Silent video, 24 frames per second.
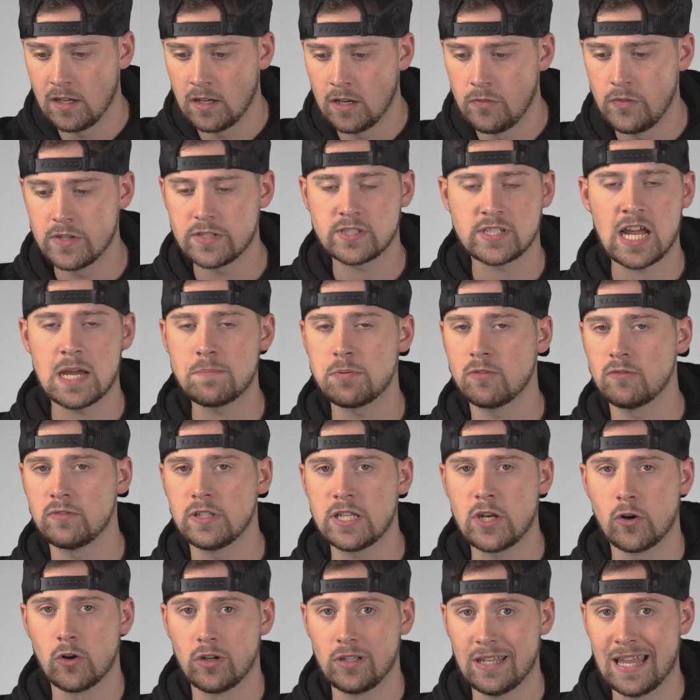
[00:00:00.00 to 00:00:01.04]
This type of
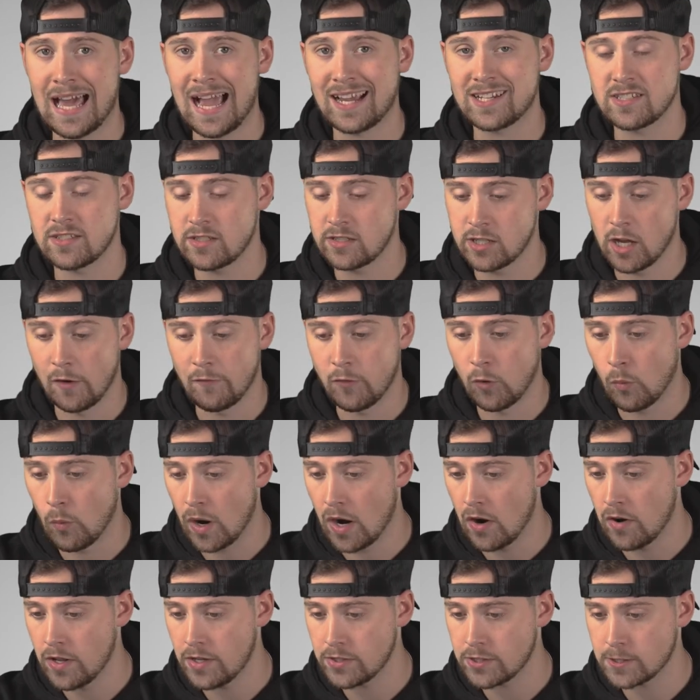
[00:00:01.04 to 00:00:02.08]
leader lacks self
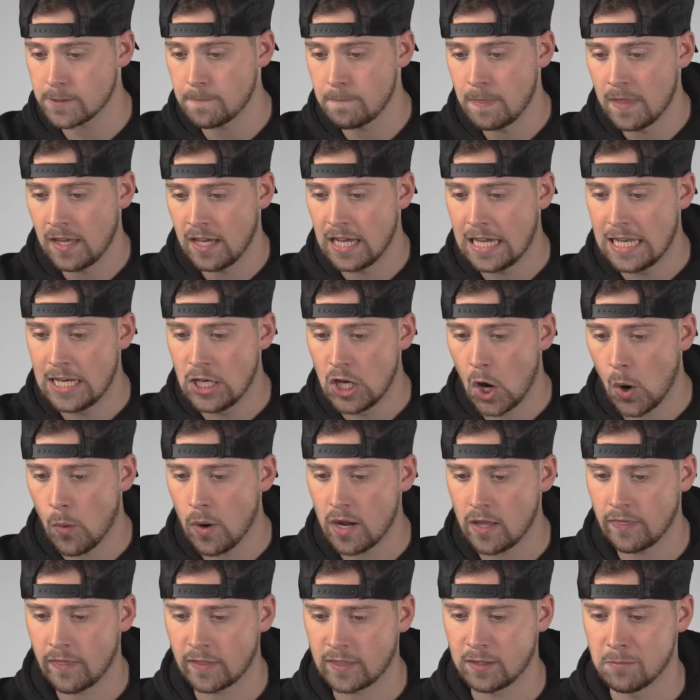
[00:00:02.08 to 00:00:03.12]
awareness and
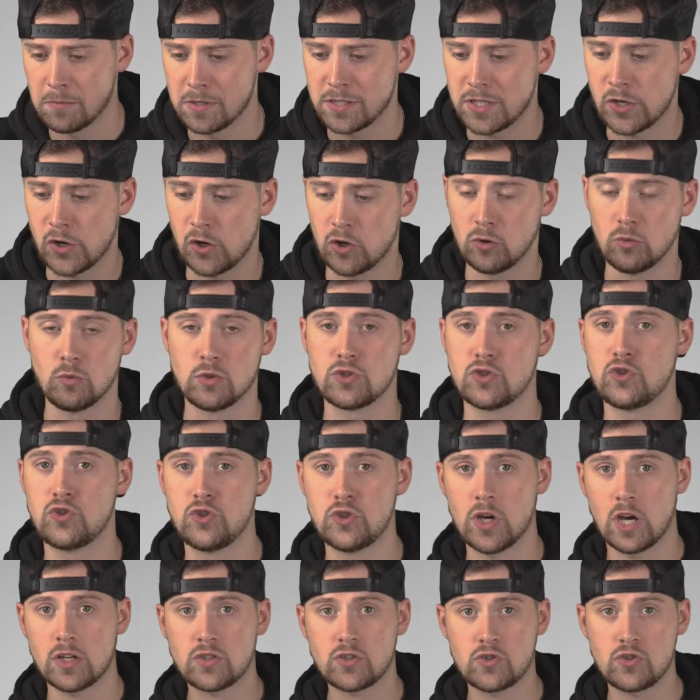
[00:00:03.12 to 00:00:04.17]
knowing that the material was
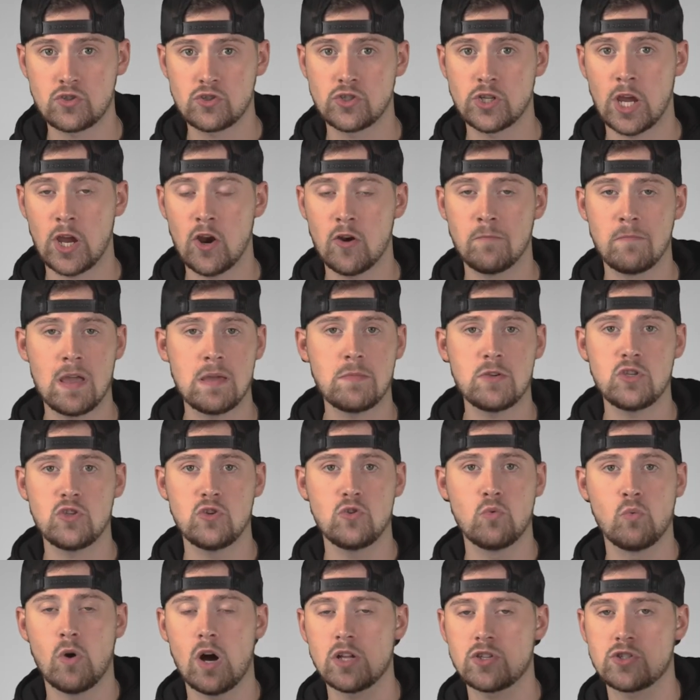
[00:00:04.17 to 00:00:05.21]
just shared. Maybe
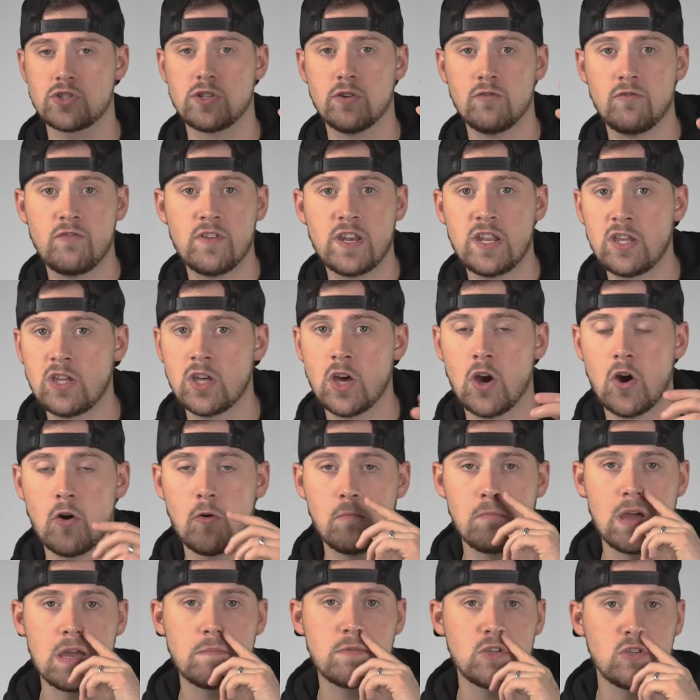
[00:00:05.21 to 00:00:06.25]
you watched a video,
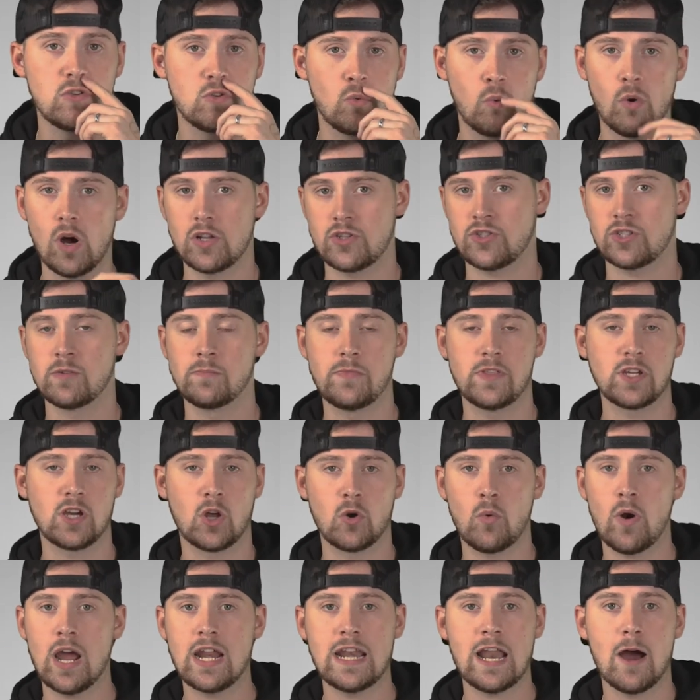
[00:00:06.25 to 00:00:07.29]
maybe you watched something
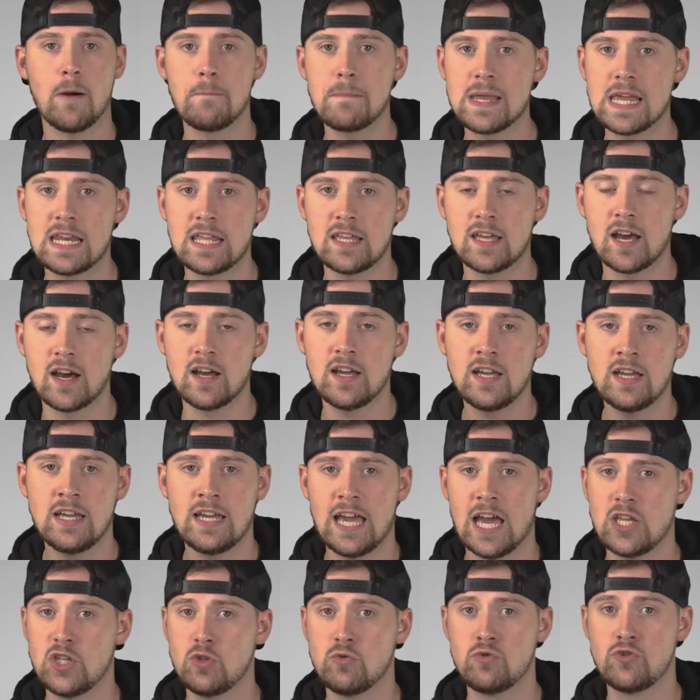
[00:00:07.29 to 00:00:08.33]
on Right Now Media,
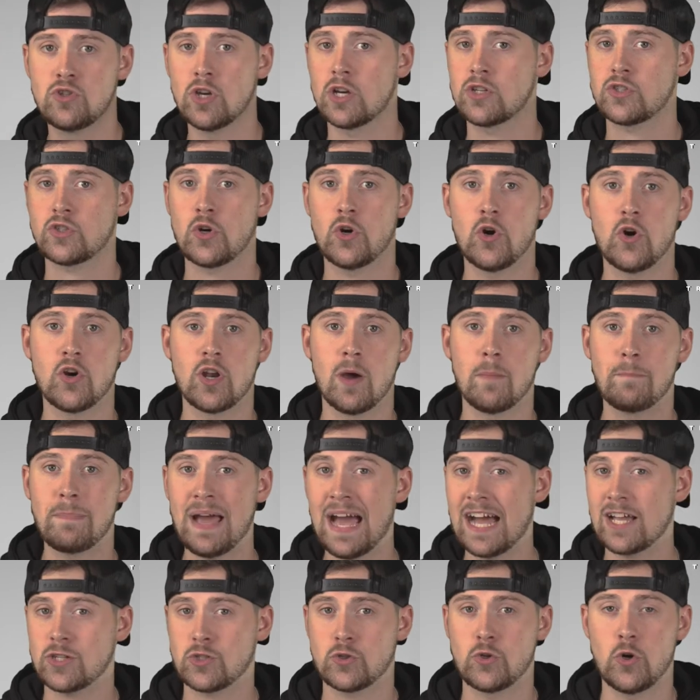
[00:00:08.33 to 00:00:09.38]
and you just heard a
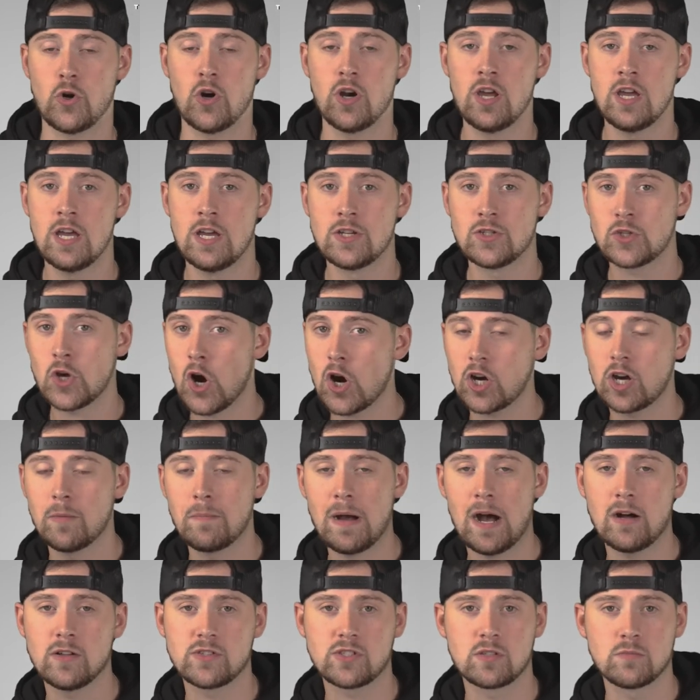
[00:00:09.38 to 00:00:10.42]
pastor talk
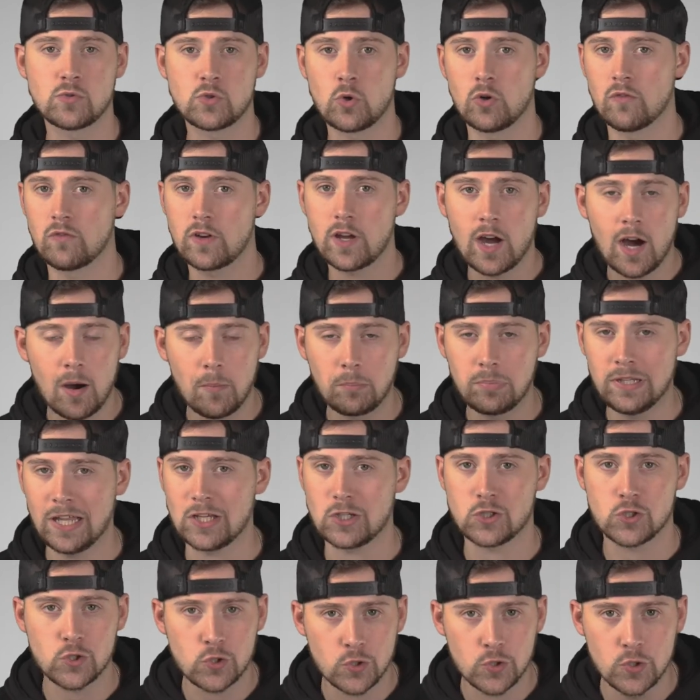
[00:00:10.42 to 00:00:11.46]
about some sort of
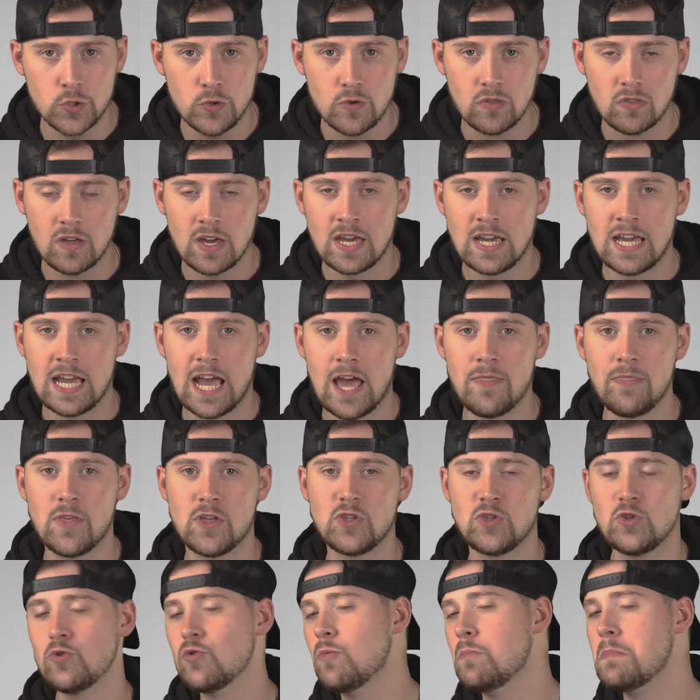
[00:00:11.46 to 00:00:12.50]
complex truth, and
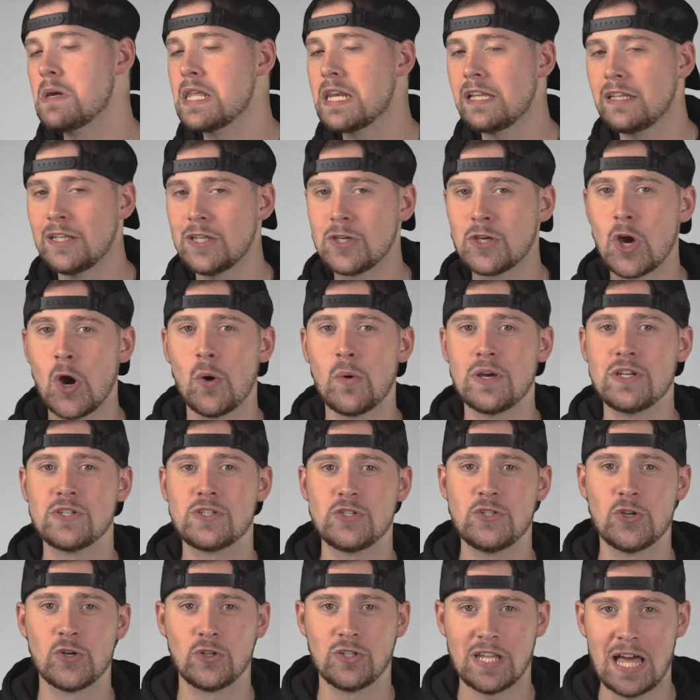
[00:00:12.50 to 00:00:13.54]
then you immediately go into
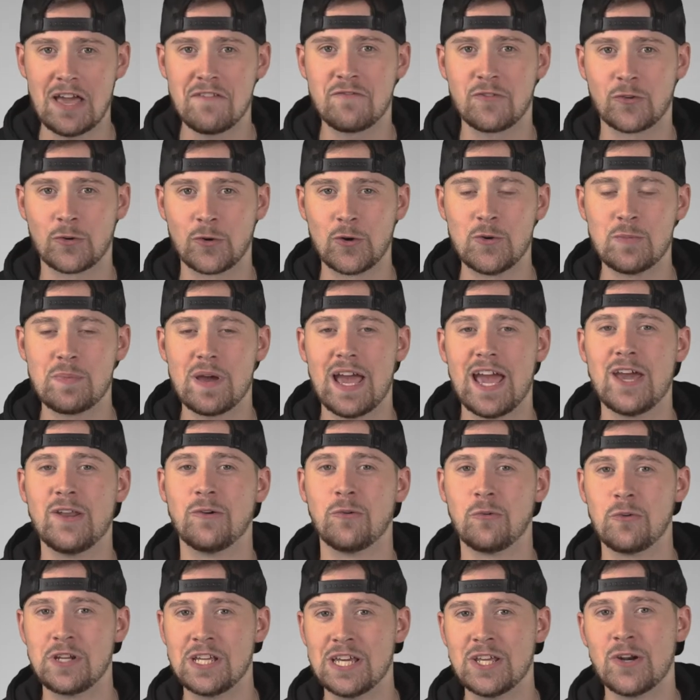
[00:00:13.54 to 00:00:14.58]
your life group
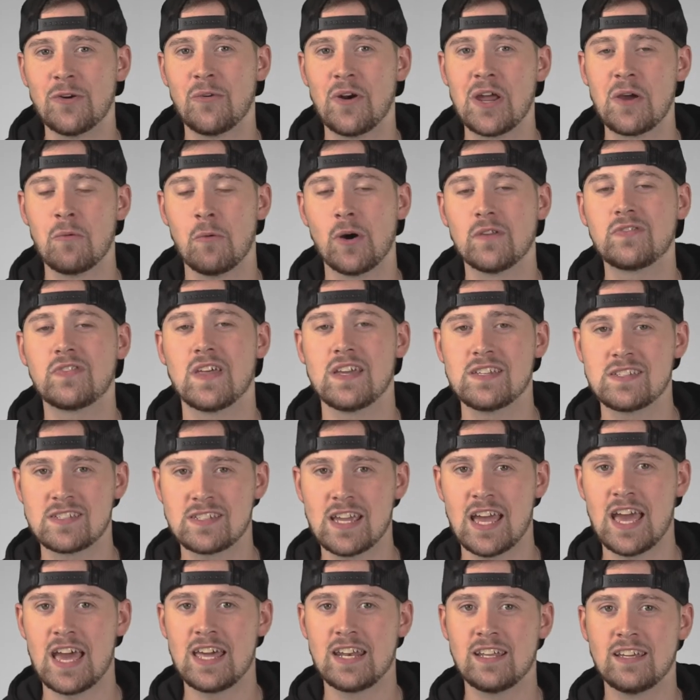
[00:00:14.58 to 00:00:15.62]
and reiterate what they
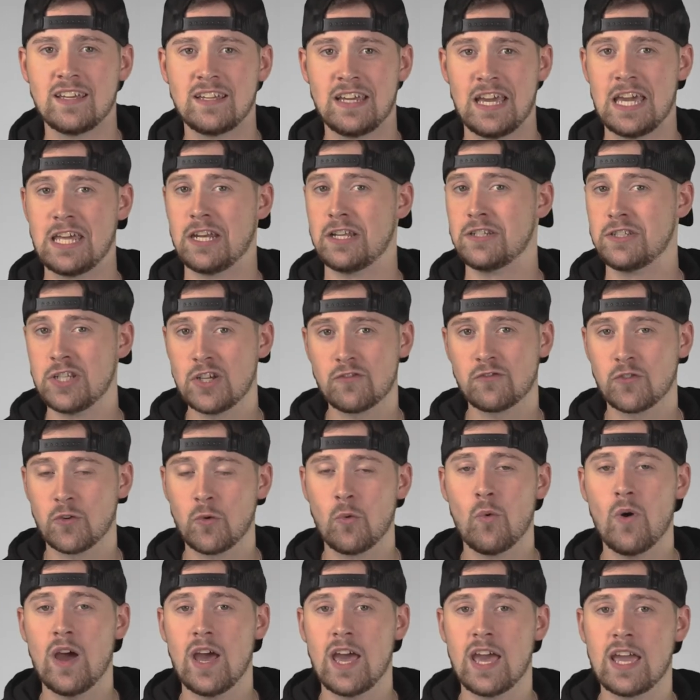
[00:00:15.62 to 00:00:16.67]
said in a different
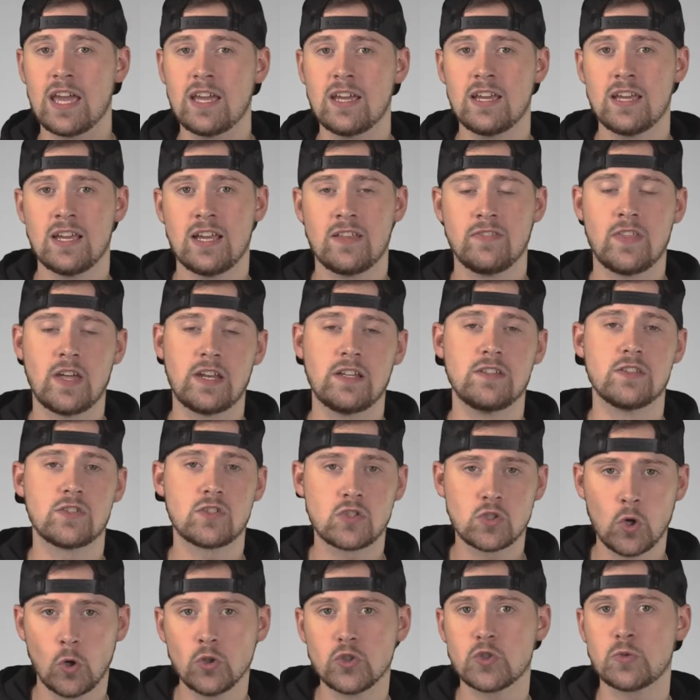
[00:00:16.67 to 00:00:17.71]
way that
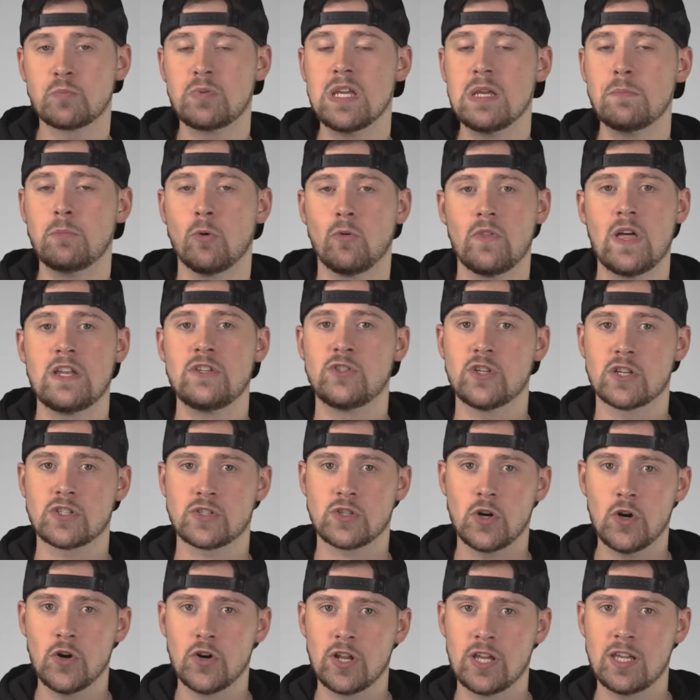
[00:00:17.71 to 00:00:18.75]
insults people that just
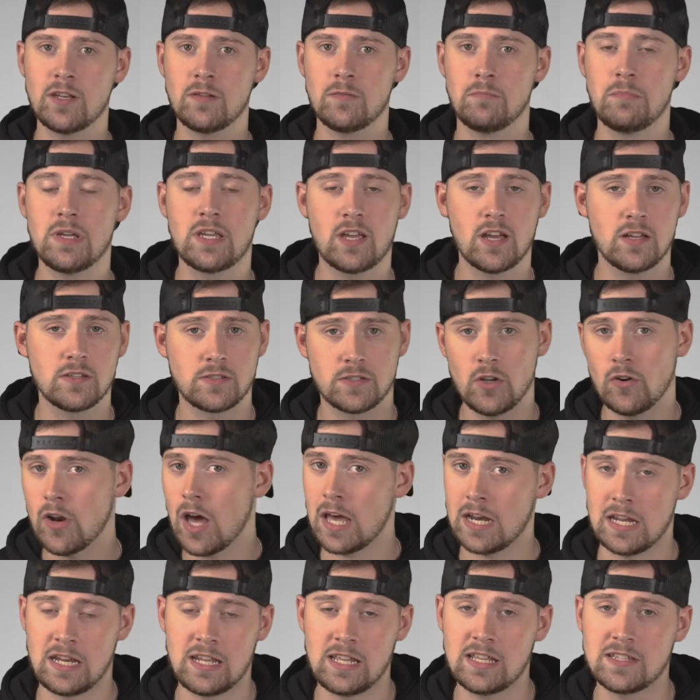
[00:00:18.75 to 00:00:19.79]
heard it because they're
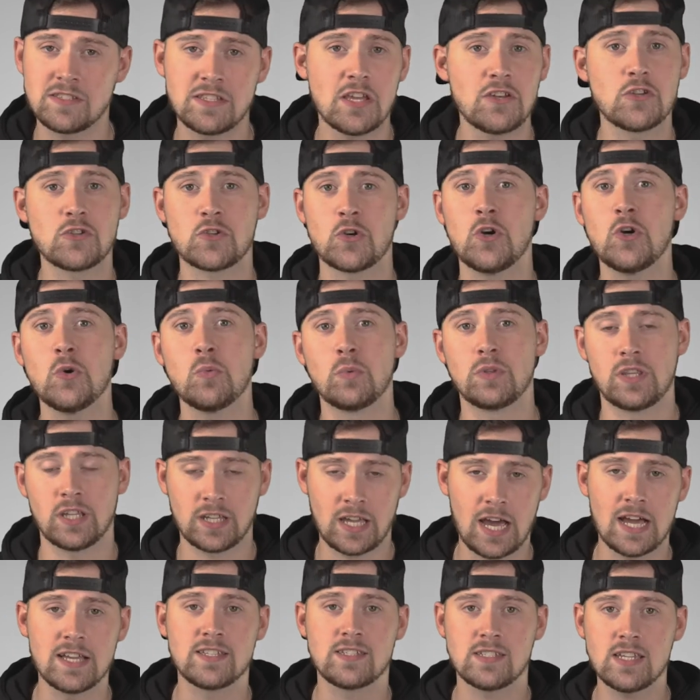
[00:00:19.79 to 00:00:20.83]
not idiots. They just heard what the
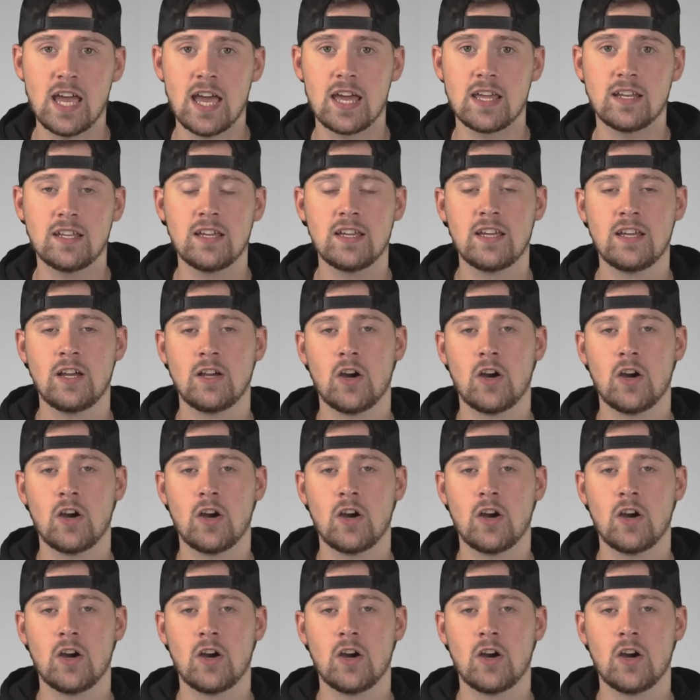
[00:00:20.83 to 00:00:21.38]
guy said.